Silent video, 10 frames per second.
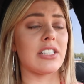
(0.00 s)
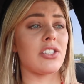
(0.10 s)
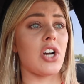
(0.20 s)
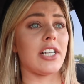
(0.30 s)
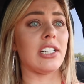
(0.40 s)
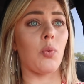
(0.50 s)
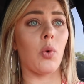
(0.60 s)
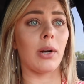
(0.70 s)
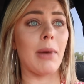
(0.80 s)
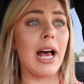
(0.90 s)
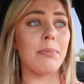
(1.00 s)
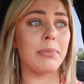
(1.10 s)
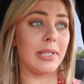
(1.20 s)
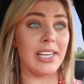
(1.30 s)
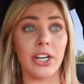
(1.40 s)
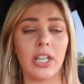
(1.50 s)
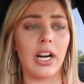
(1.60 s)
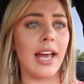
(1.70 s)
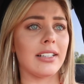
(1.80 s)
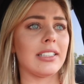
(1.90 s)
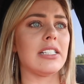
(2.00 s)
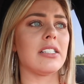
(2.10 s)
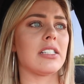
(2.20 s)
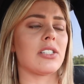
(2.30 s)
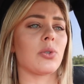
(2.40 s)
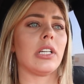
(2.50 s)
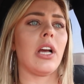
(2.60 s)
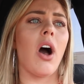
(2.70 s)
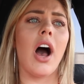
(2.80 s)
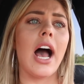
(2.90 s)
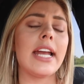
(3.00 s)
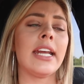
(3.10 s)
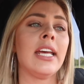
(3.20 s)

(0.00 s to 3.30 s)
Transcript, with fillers: It's starting to warm up here, at least. It's really hot.